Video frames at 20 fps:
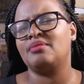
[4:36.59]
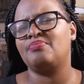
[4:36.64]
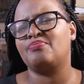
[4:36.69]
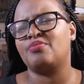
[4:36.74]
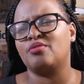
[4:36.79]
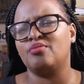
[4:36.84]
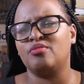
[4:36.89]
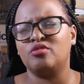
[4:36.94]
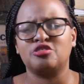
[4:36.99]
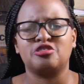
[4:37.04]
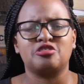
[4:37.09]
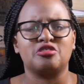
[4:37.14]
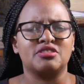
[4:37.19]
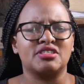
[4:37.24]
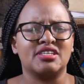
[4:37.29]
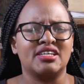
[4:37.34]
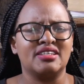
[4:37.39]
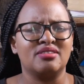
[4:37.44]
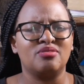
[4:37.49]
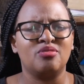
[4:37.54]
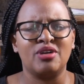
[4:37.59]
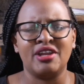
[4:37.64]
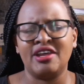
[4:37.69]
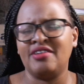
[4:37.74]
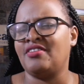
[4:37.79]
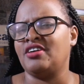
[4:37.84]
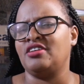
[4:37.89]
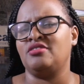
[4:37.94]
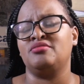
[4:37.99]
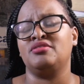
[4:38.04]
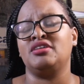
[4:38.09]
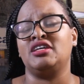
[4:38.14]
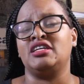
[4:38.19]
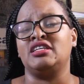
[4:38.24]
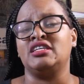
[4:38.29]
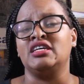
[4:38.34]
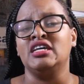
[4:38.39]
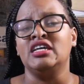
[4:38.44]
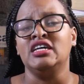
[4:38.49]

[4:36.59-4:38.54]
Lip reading: promotions and whatever you need